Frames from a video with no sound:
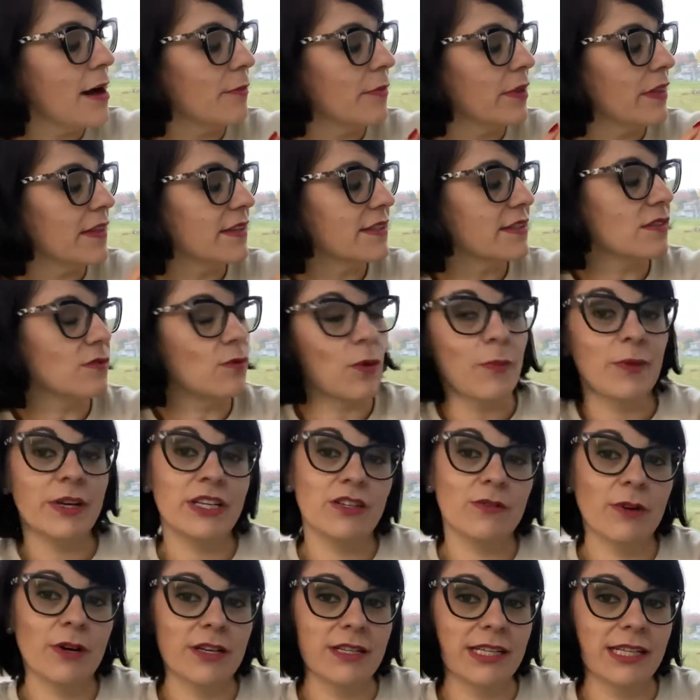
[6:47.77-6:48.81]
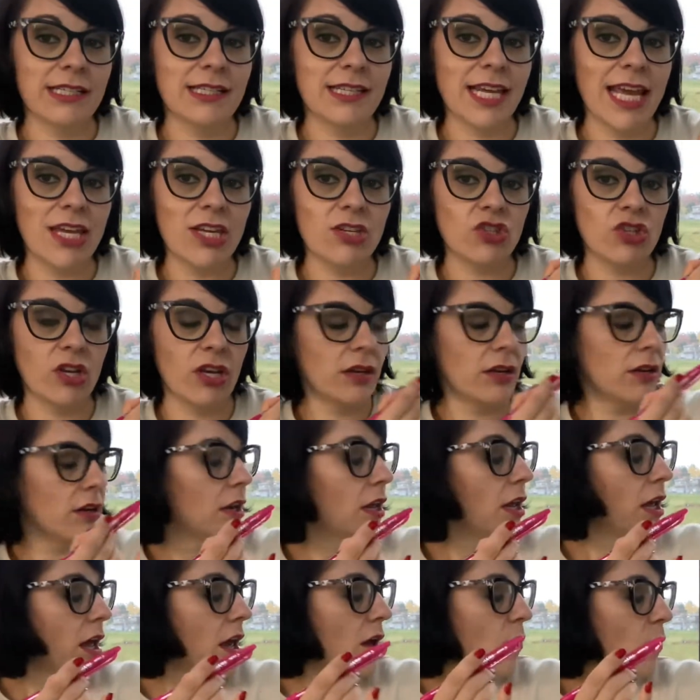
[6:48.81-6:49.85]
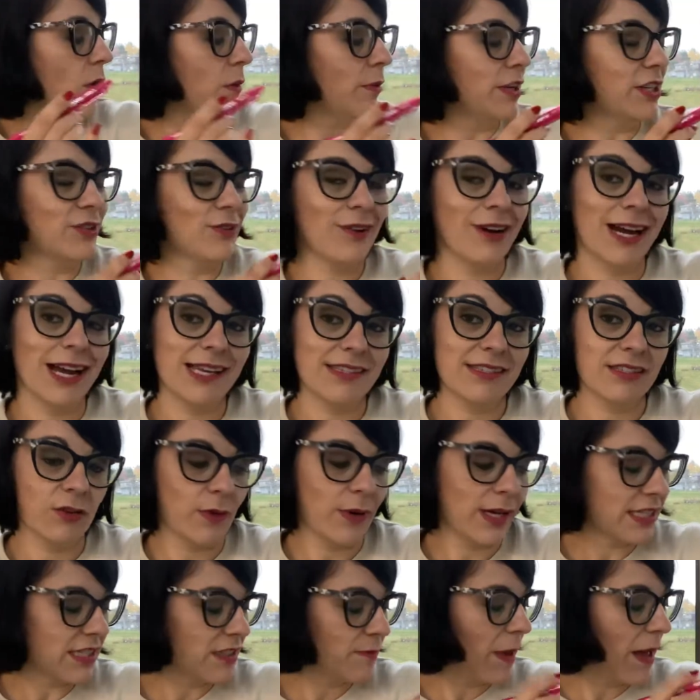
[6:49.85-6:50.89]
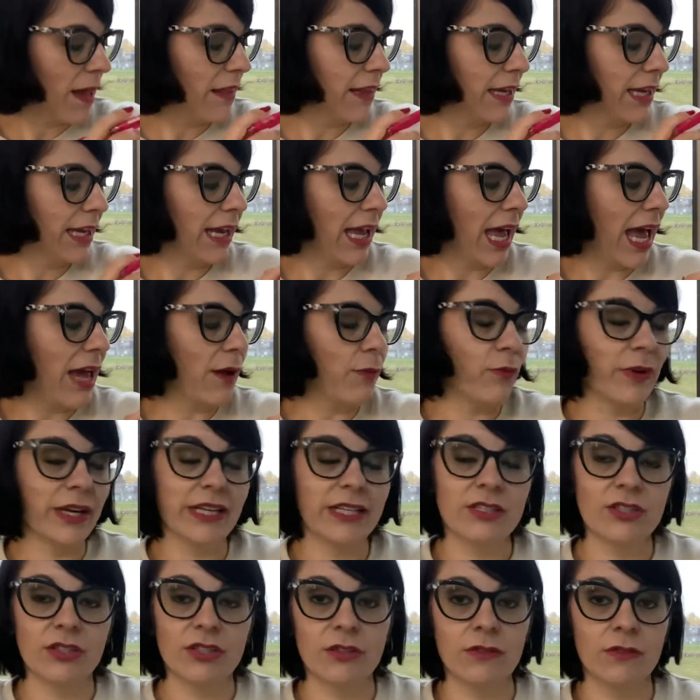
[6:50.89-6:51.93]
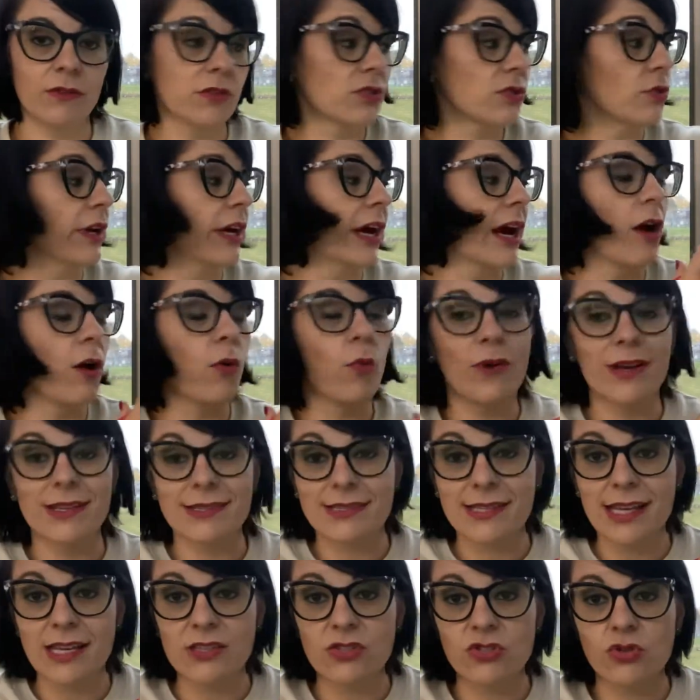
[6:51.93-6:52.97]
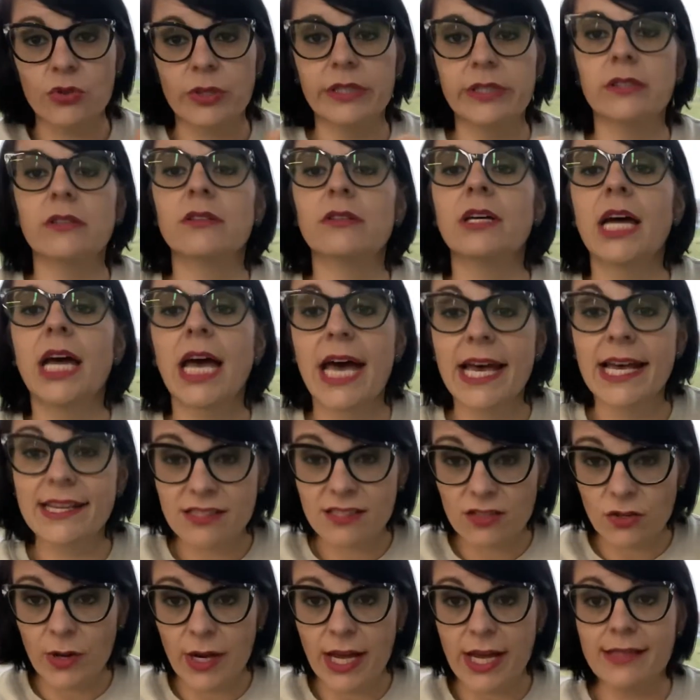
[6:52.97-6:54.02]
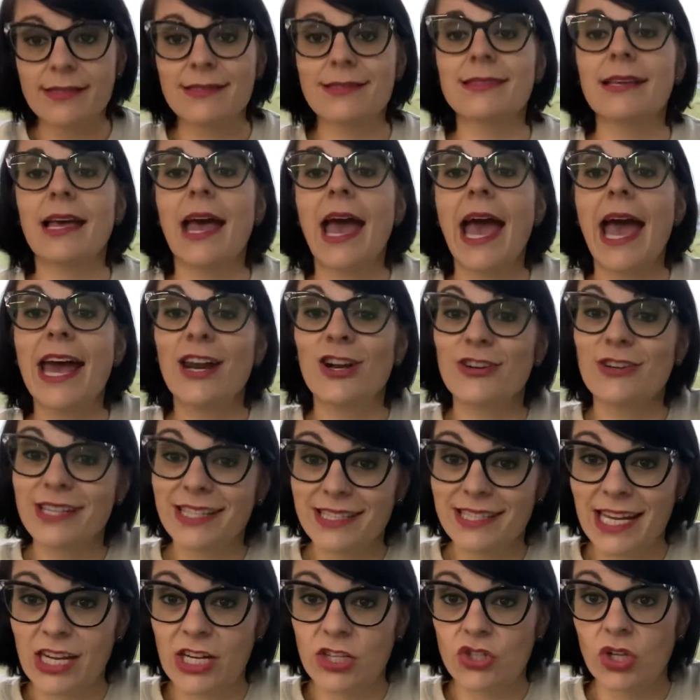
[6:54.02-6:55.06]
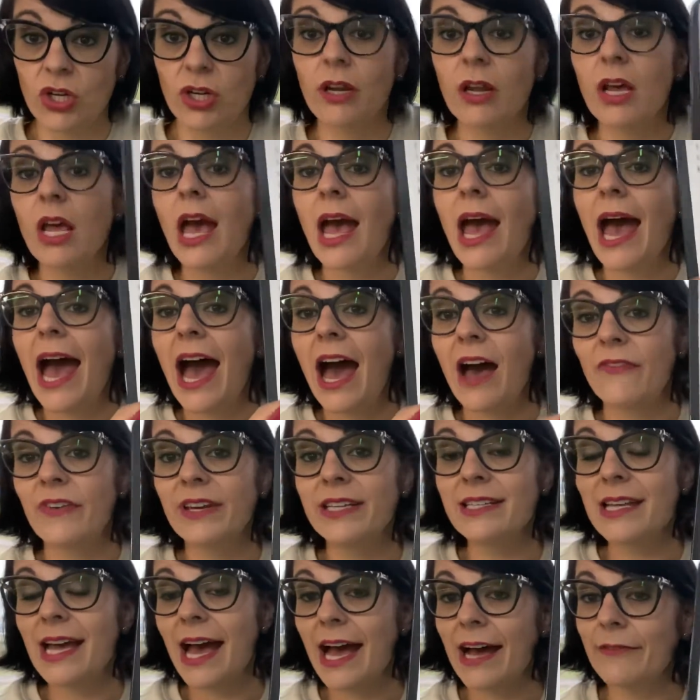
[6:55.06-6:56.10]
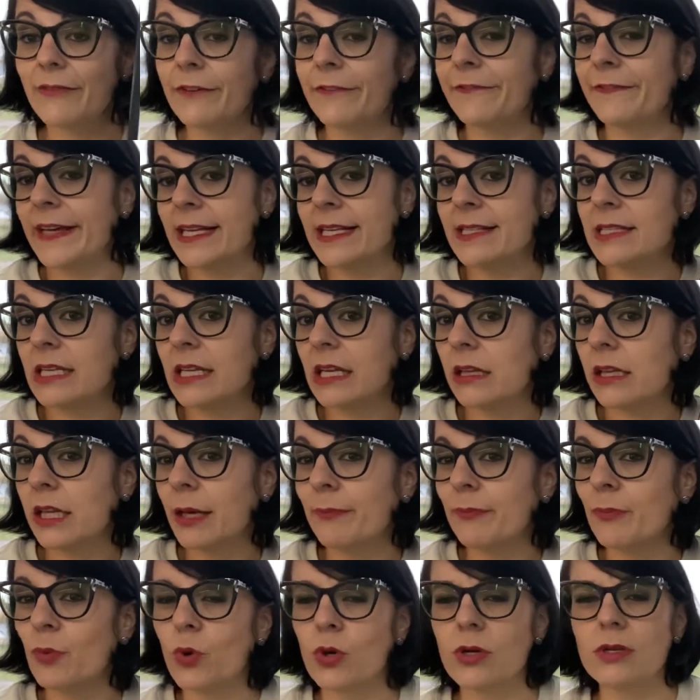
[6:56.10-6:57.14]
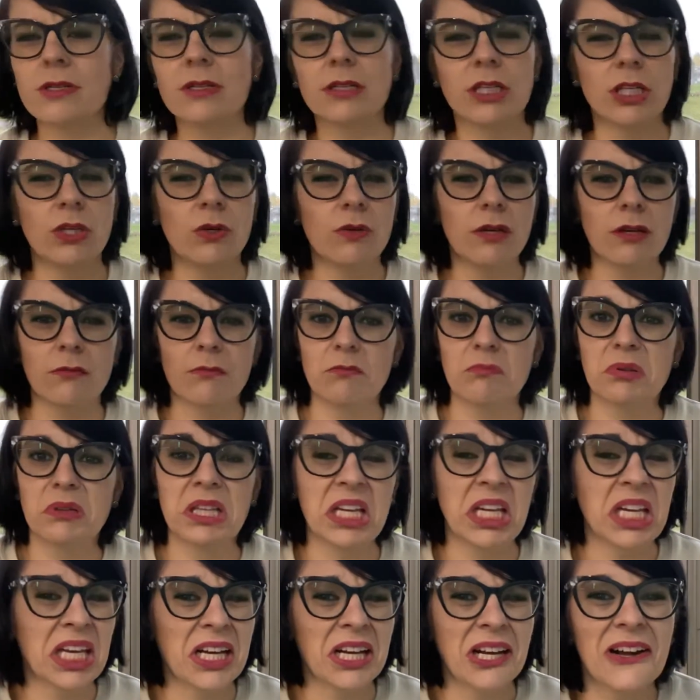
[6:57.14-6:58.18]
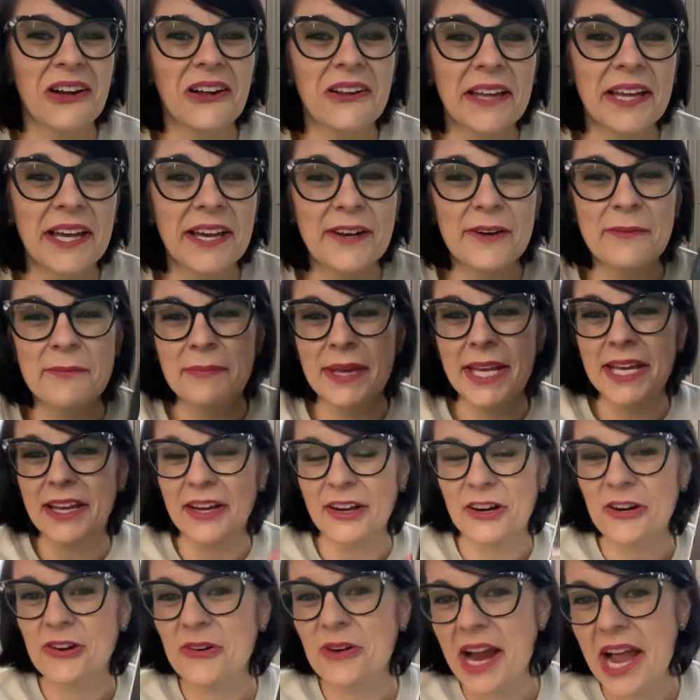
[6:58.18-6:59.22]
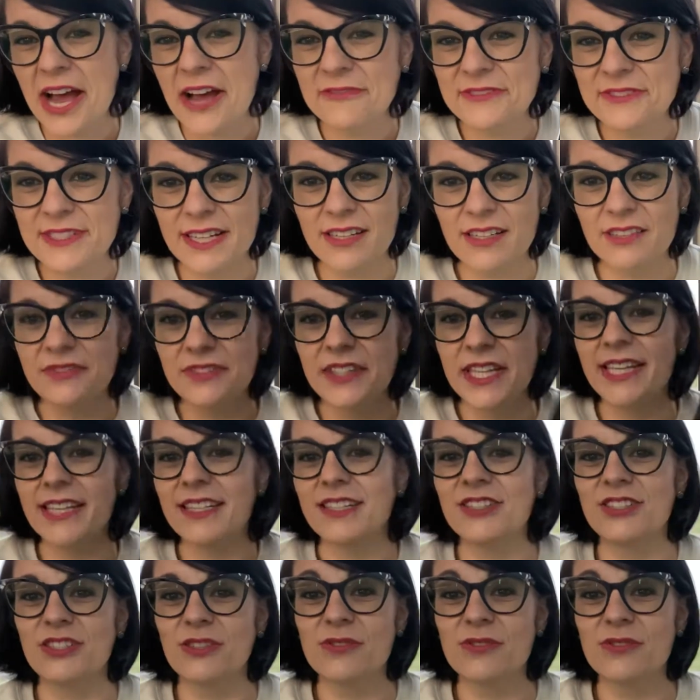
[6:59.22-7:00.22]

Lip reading: This is when we do our dictation, when we do our SOS spelling, and we do, our what says drill, SOS, and our dictation. Having to have a fancy clipboard, you can bling it all out, make a craft out of it, do